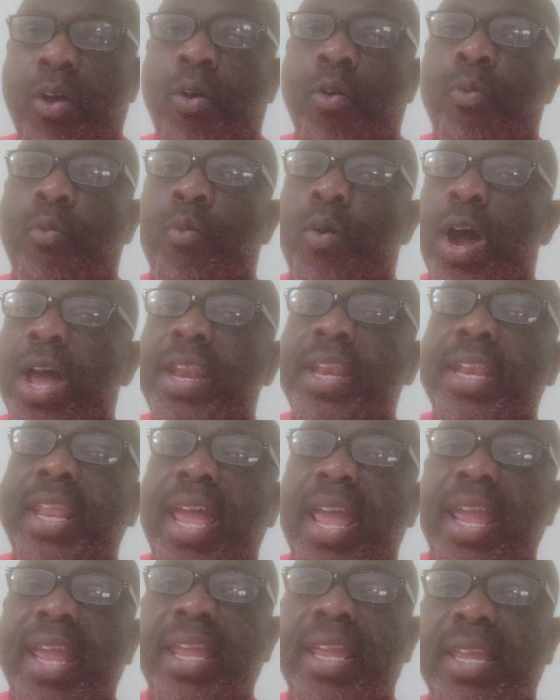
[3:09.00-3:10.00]
One
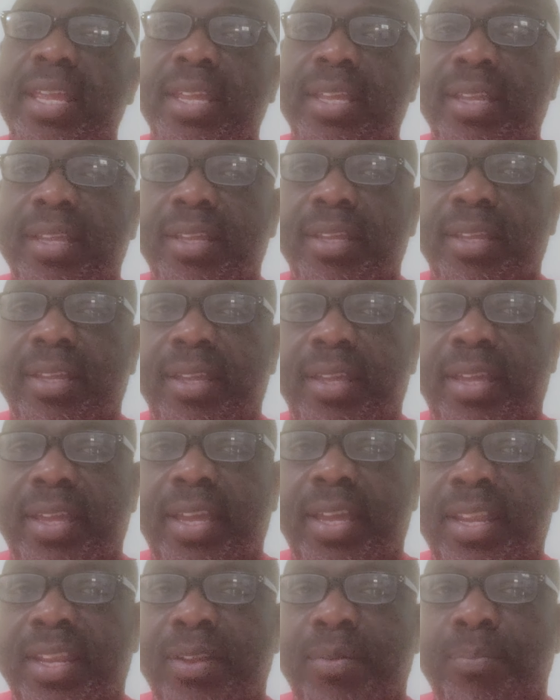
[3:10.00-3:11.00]
day
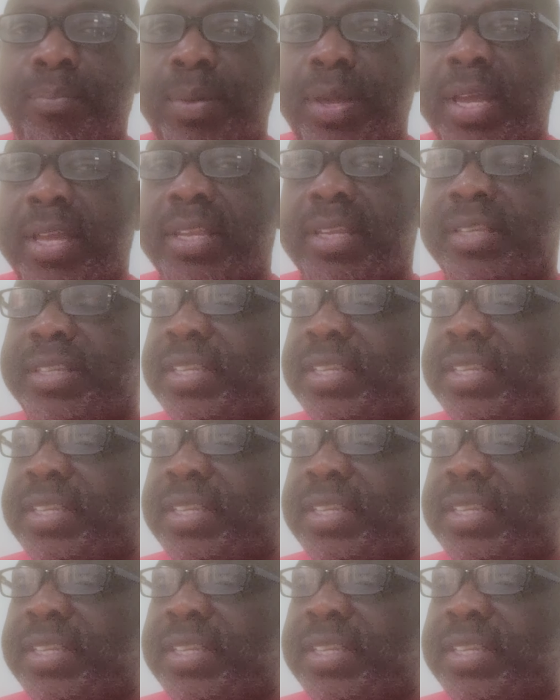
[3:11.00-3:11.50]
in the big